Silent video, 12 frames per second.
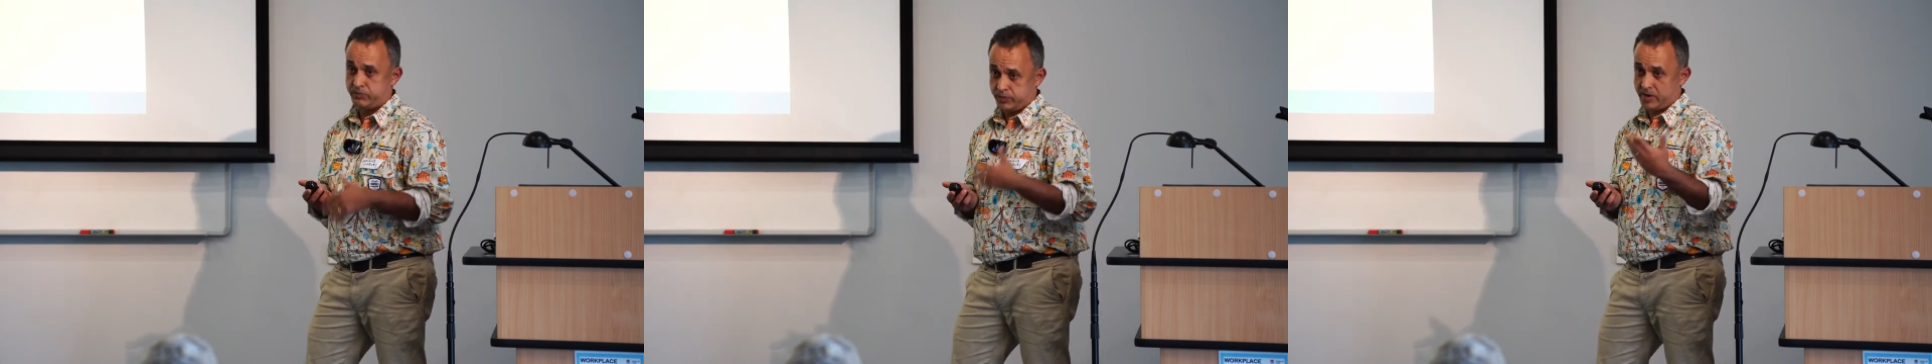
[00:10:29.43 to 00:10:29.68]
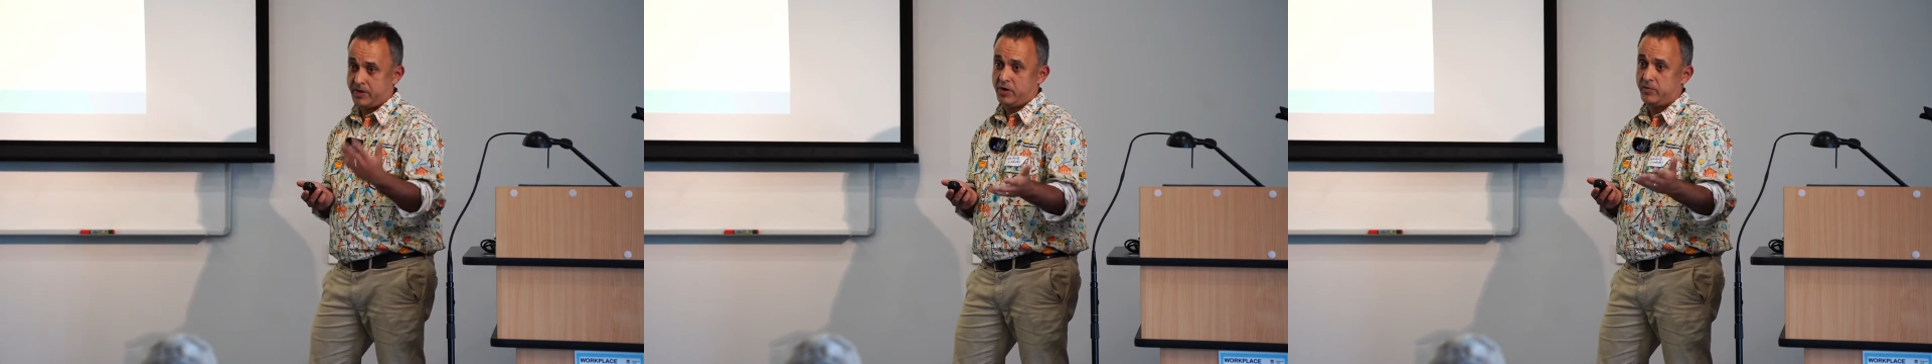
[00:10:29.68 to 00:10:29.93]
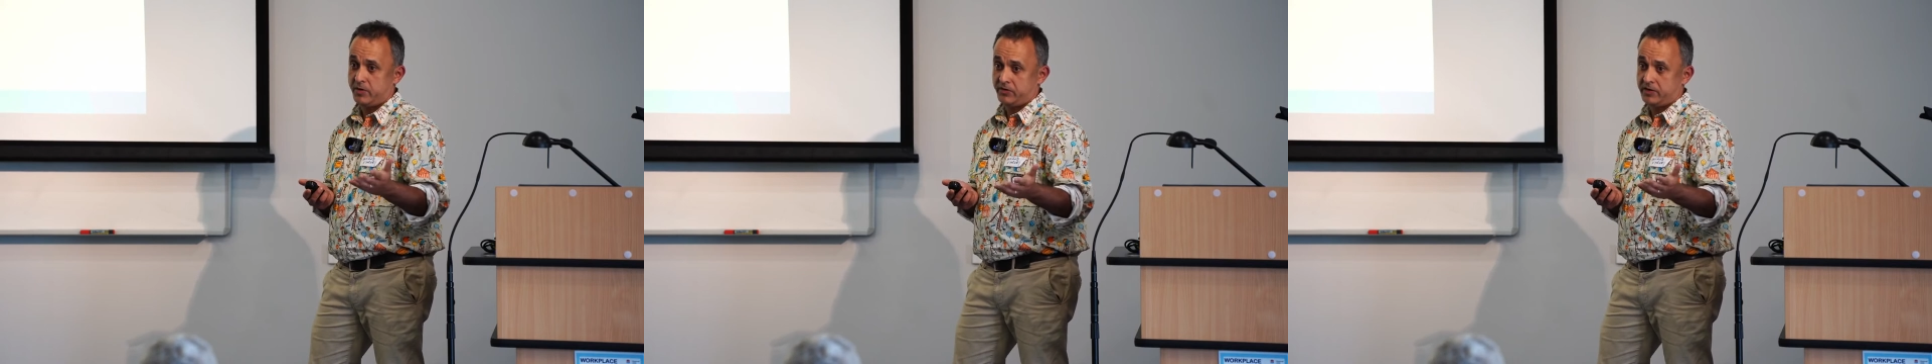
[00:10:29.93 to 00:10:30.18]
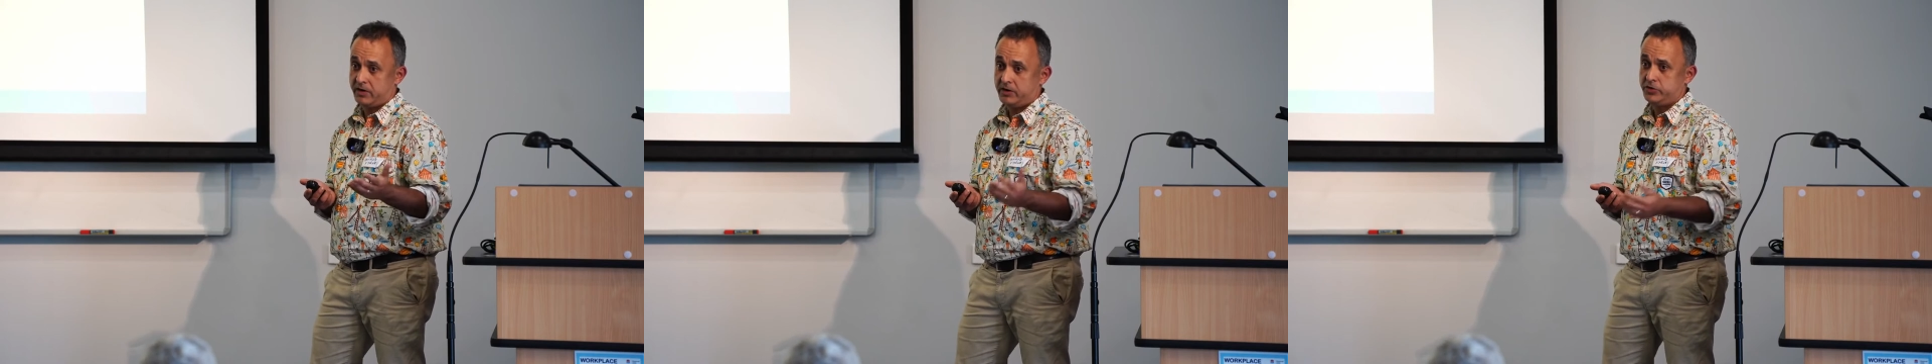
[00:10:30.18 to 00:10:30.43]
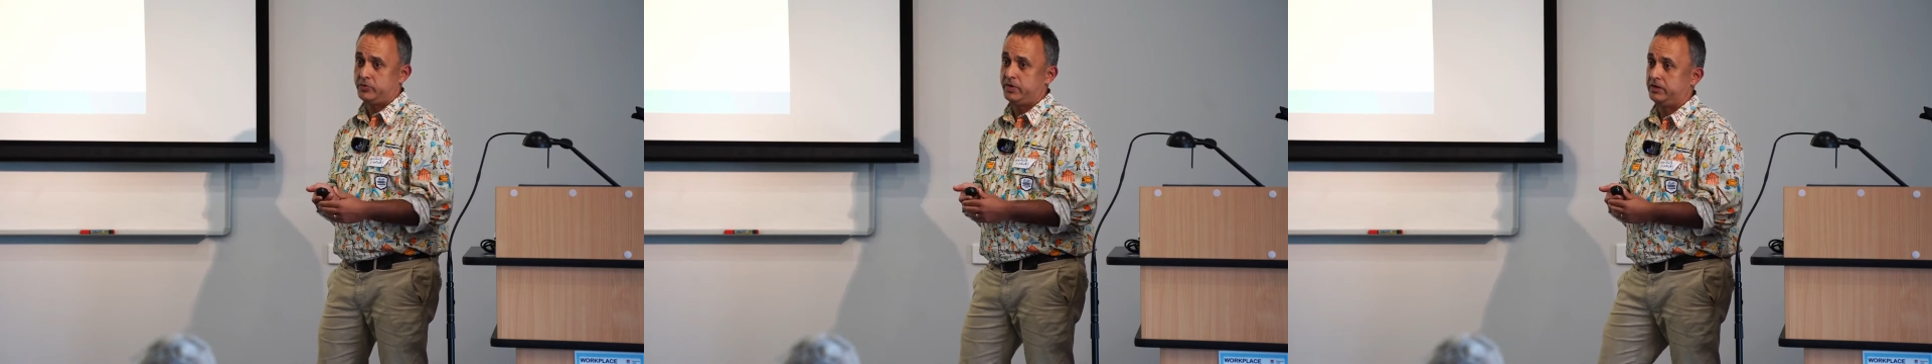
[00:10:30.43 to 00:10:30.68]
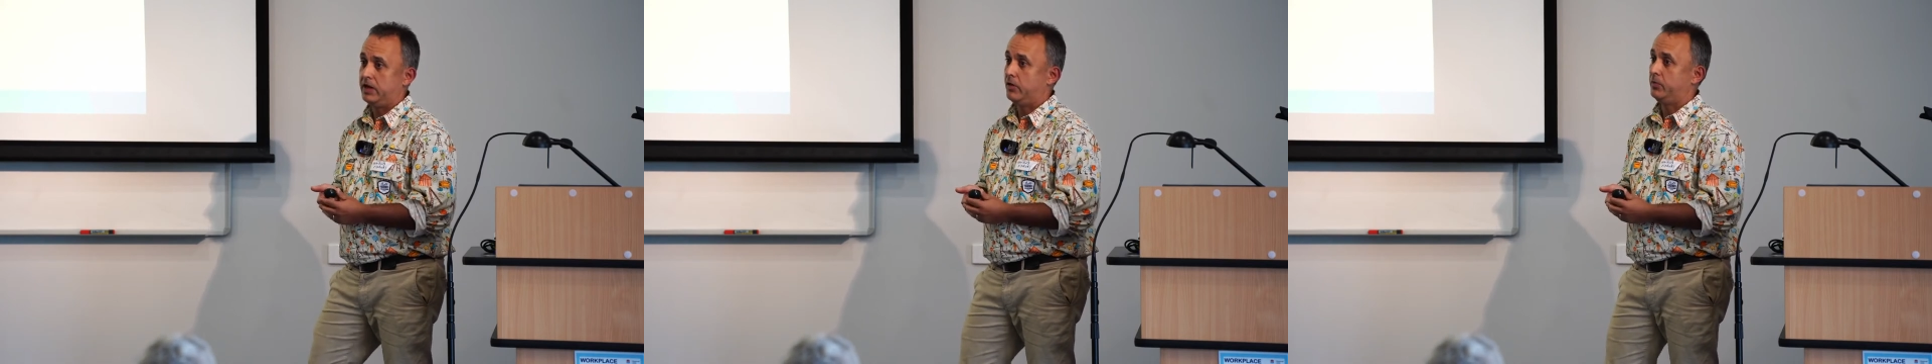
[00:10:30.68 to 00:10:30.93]
primarily because of their issue,
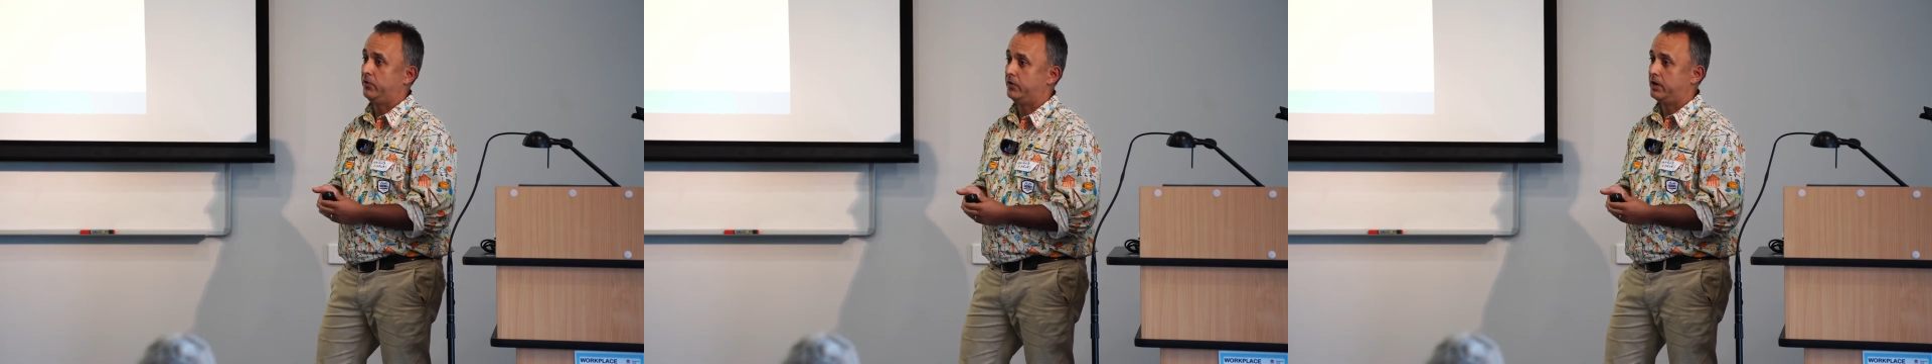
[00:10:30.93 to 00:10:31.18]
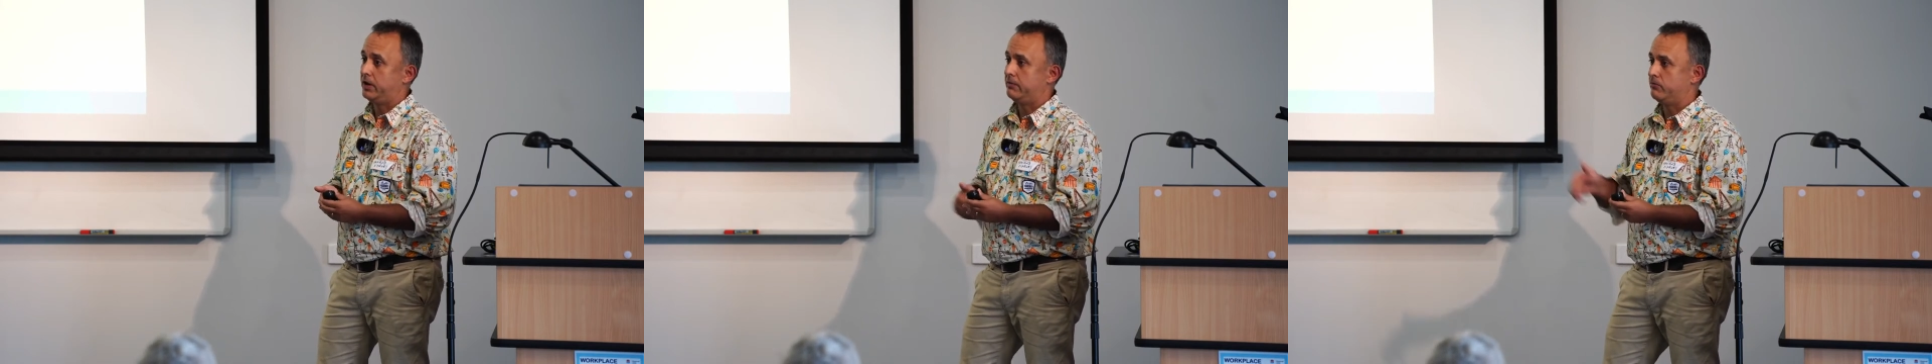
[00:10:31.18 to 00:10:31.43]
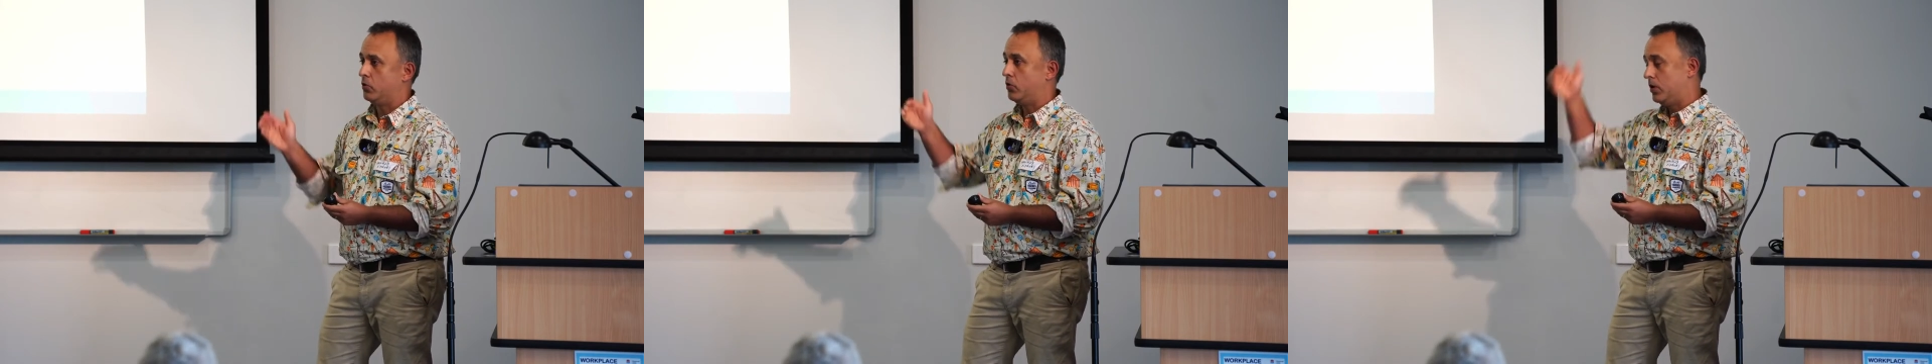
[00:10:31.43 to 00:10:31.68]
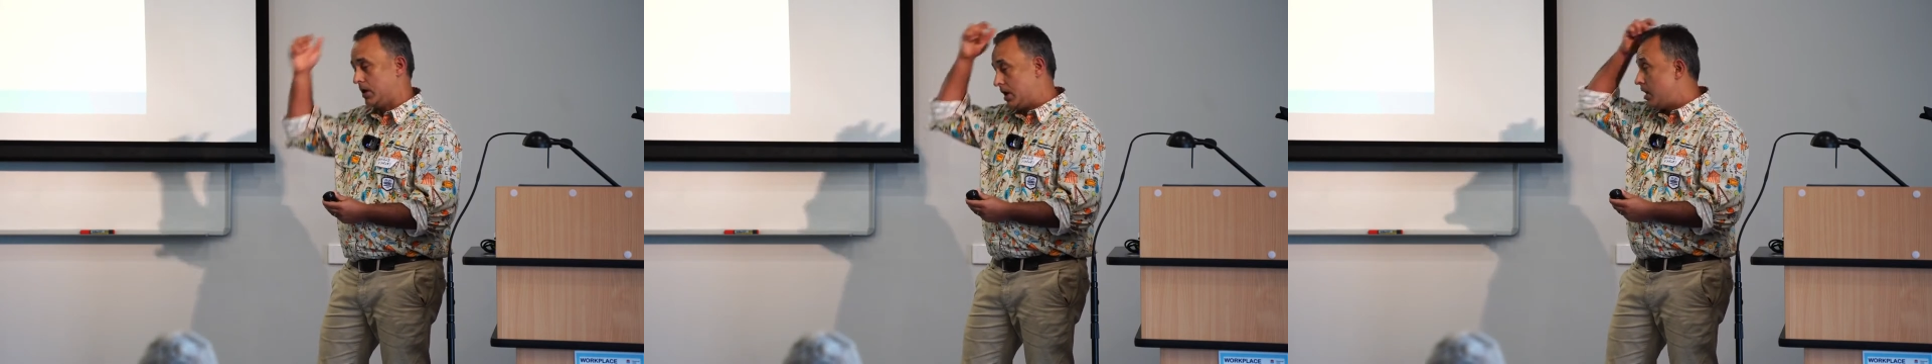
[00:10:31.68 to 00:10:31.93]
but you know, particularly in more